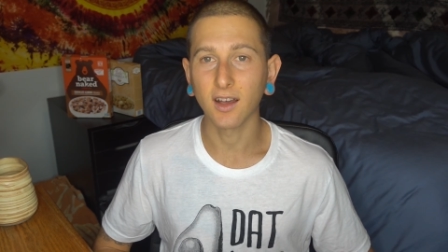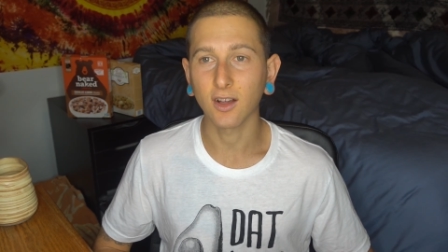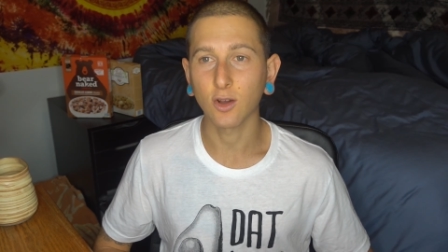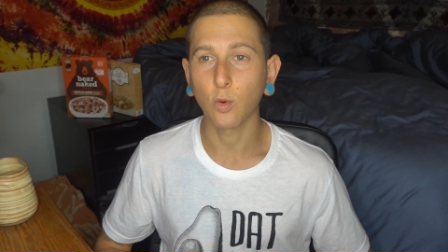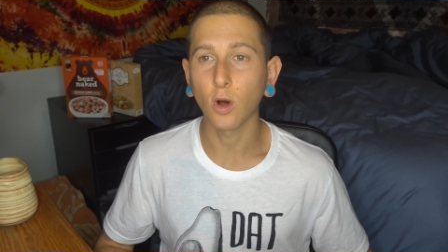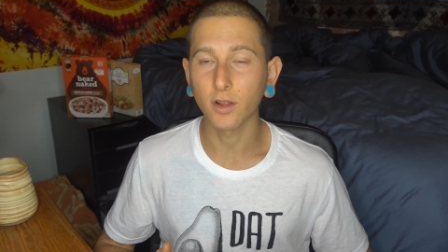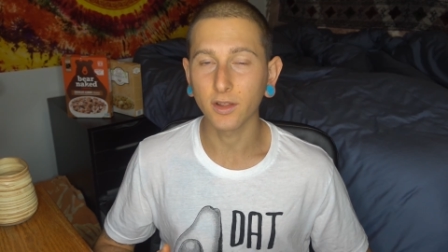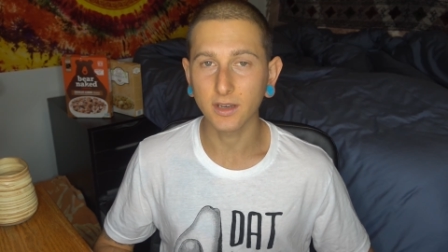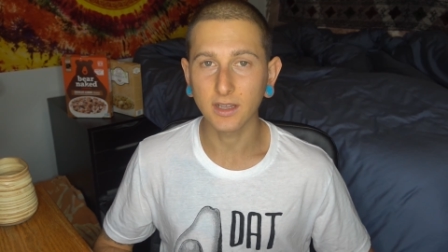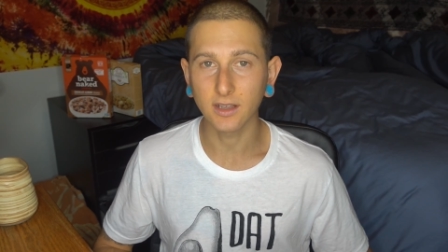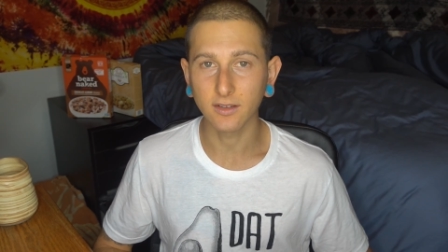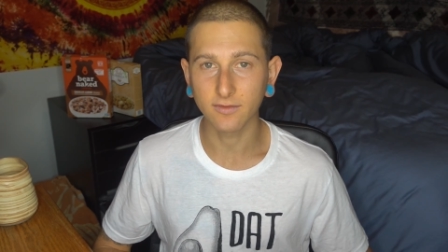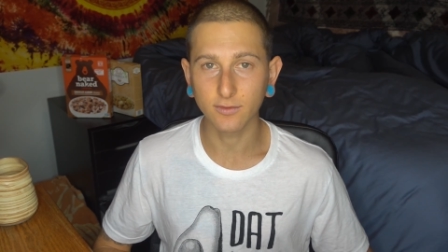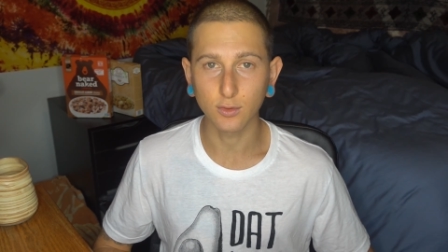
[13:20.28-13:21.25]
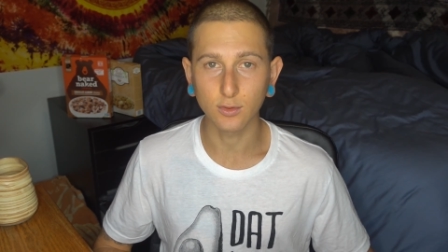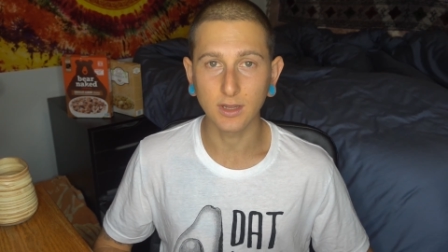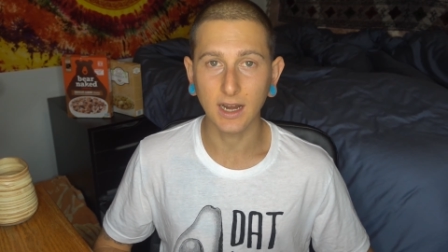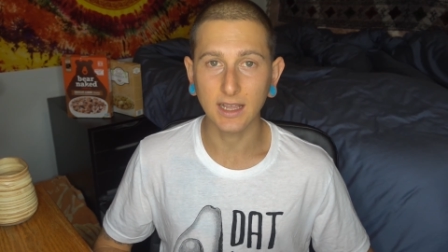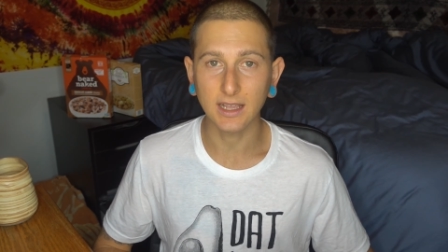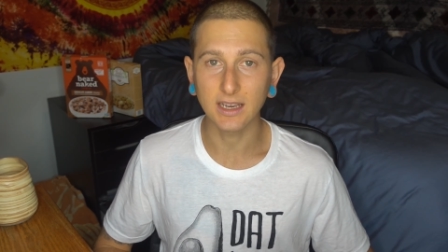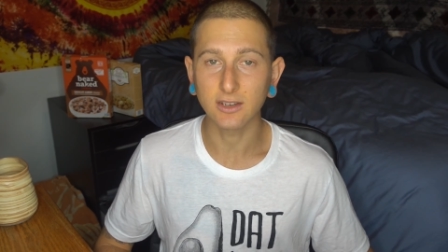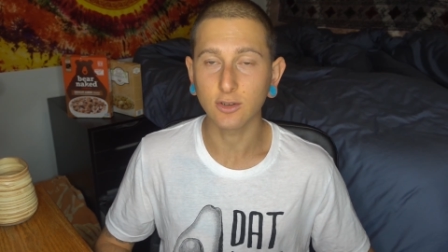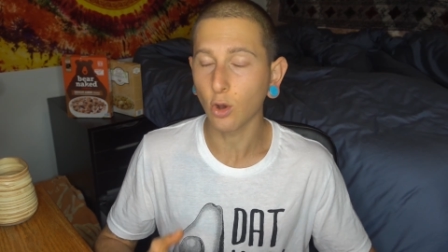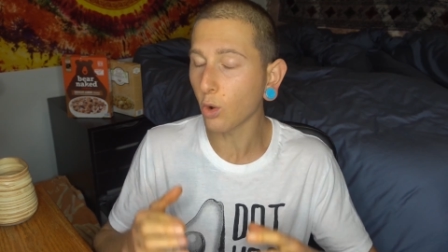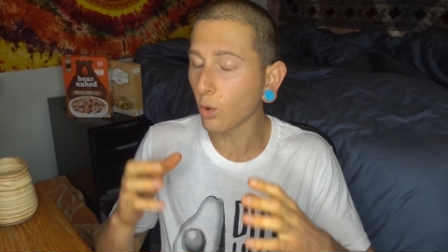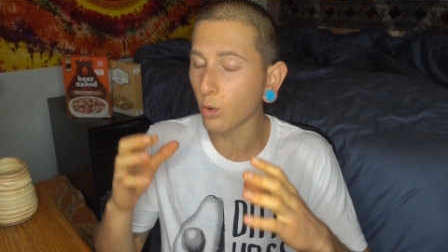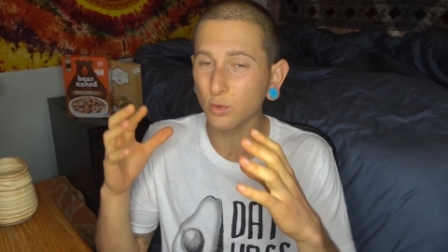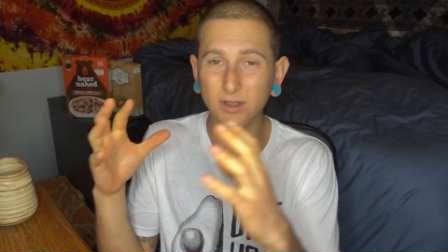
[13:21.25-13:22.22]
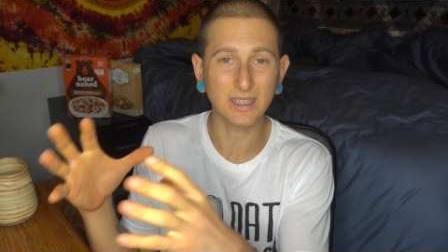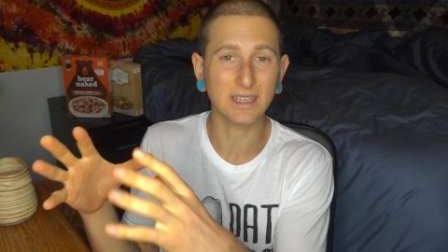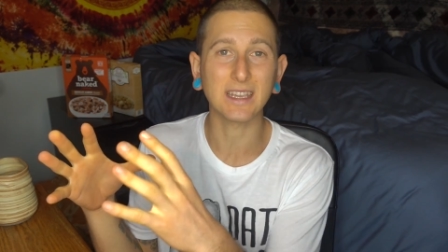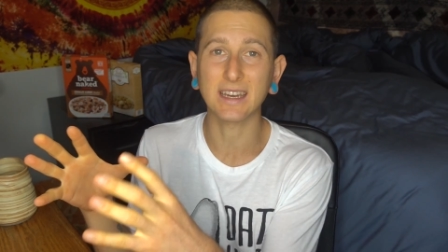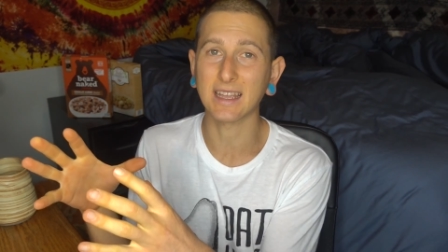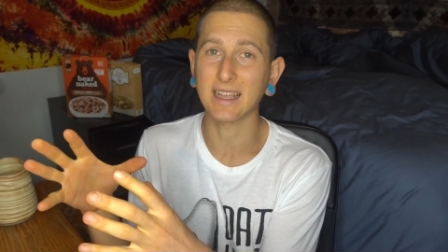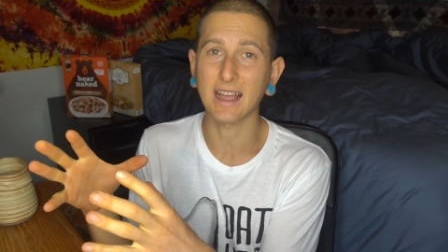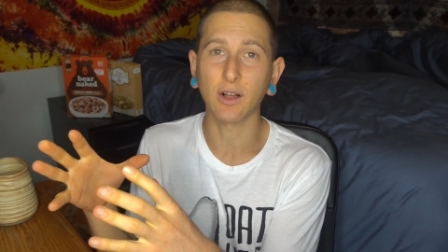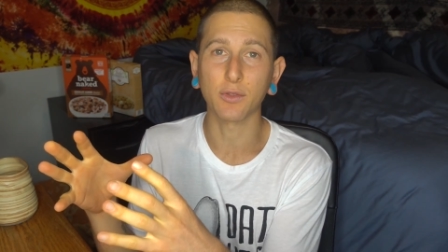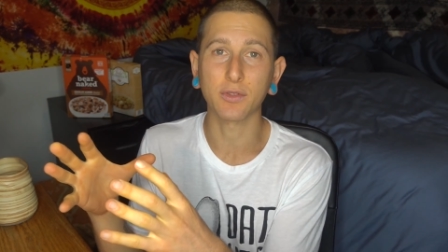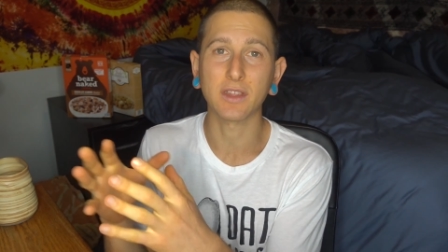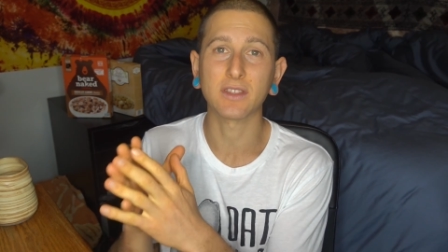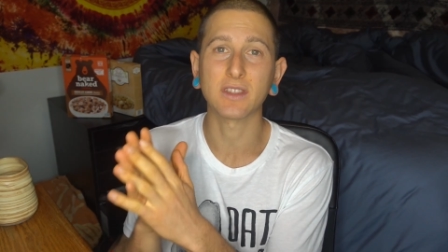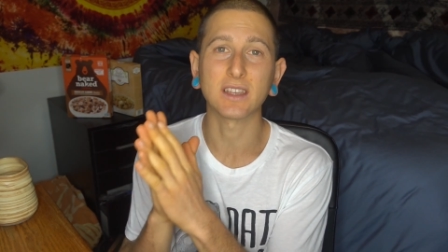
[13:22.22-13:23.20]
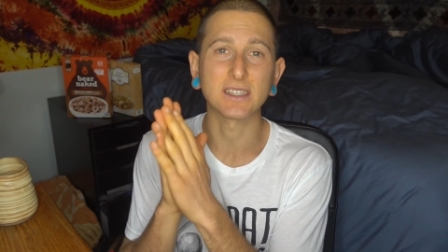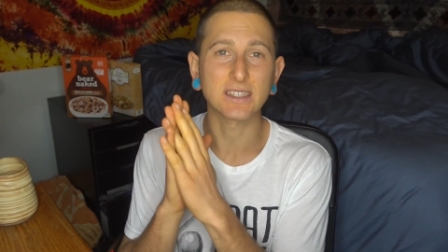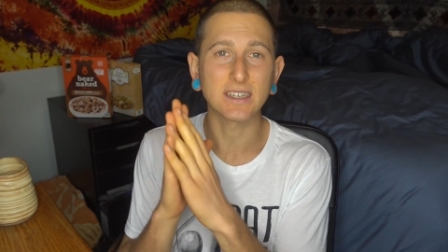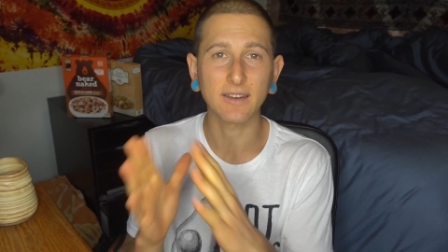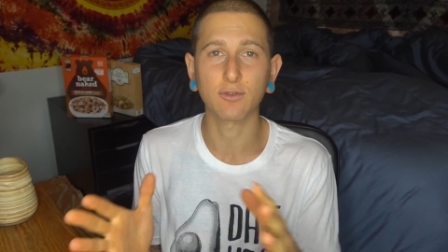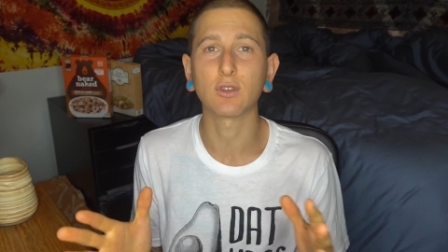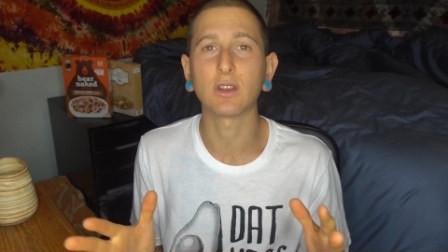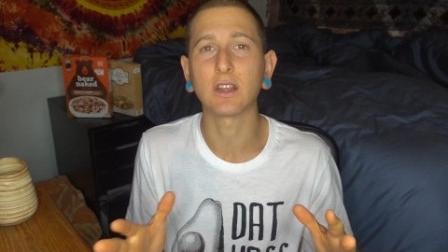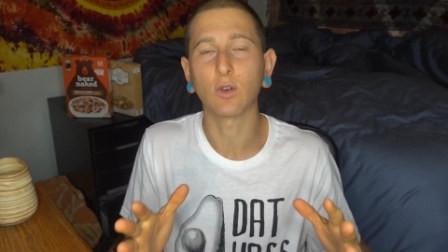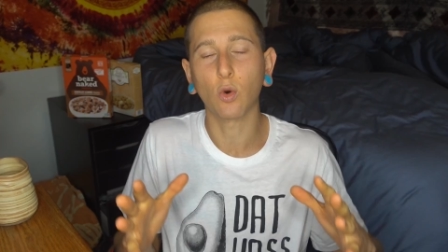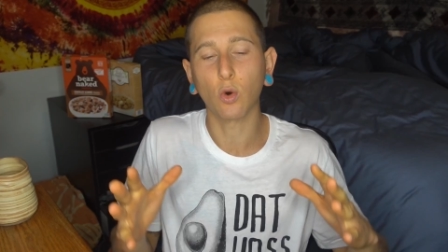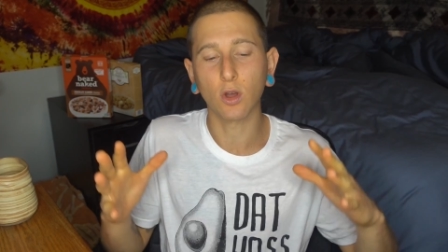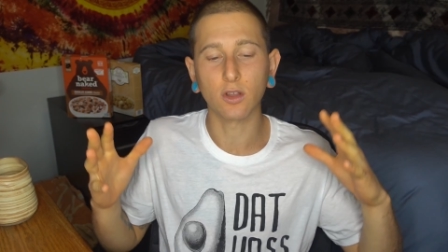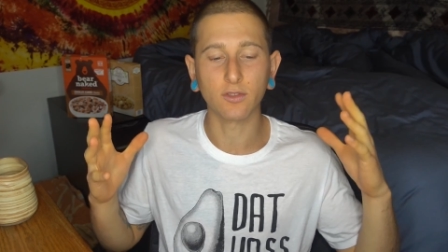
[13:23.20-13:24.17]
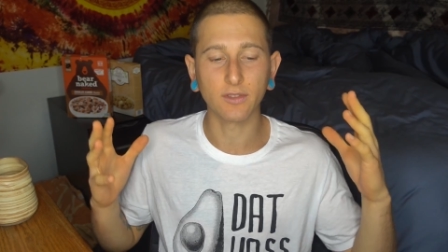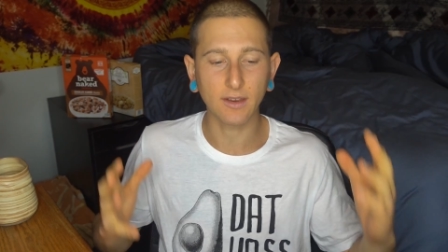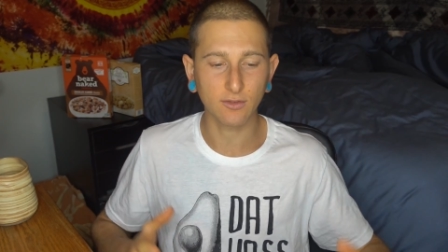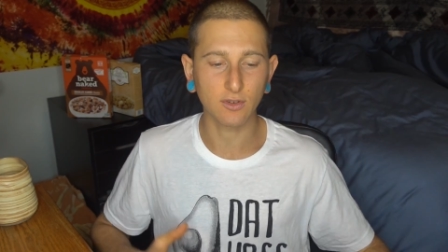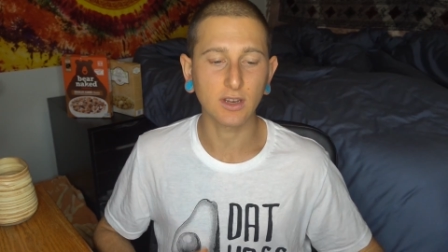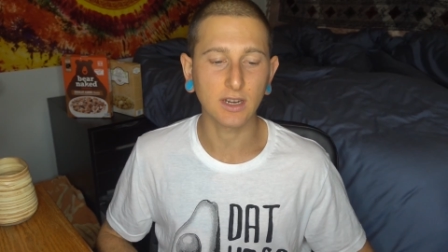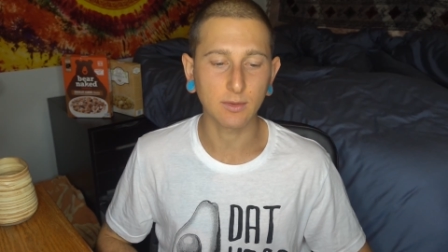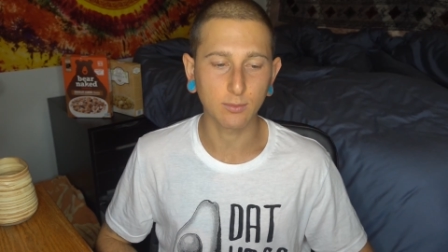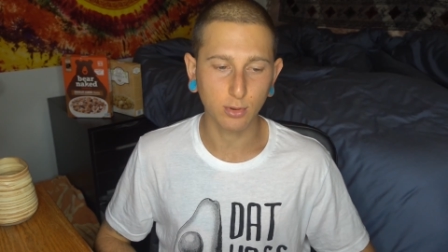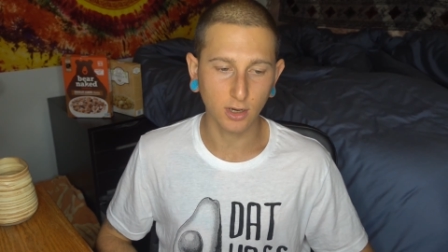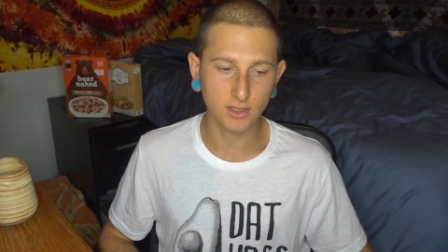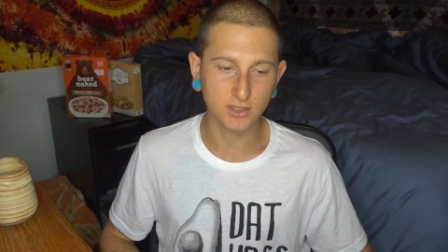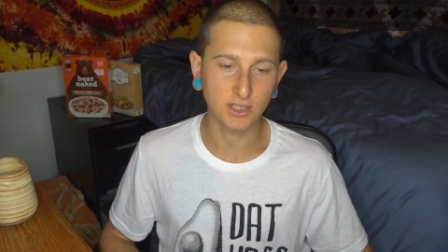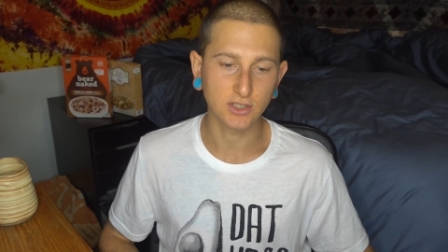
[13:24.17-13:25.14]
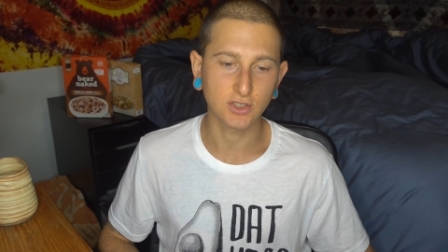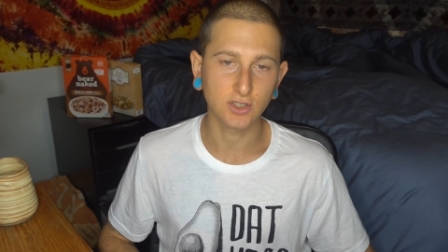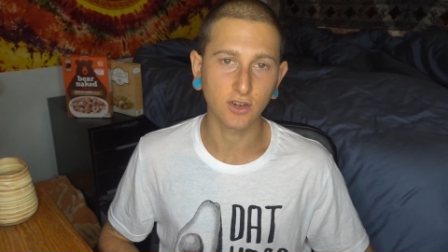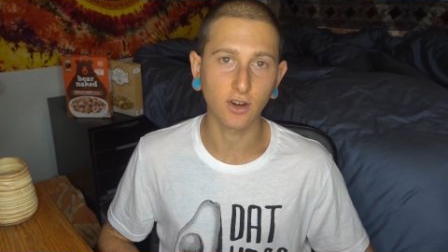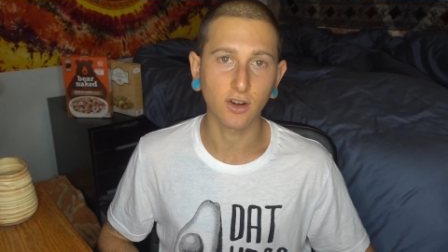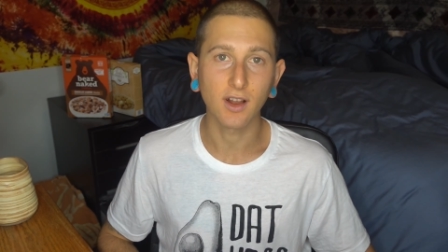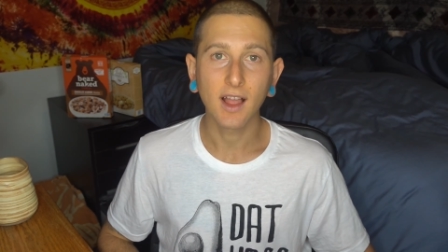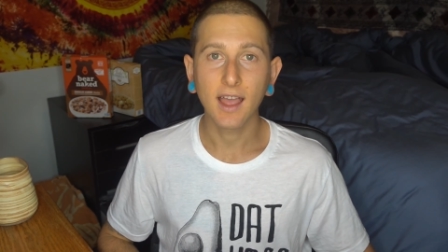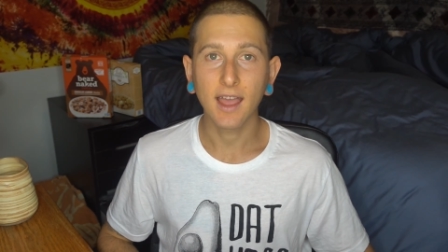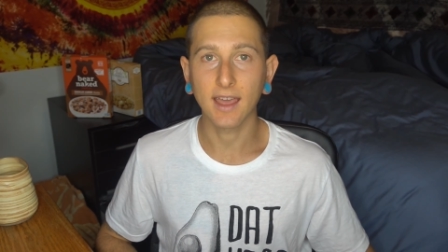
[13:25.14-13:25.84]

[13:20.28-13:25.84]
quality of food that I eat to only eating healthy things, never eating oil, never eating processed sugar.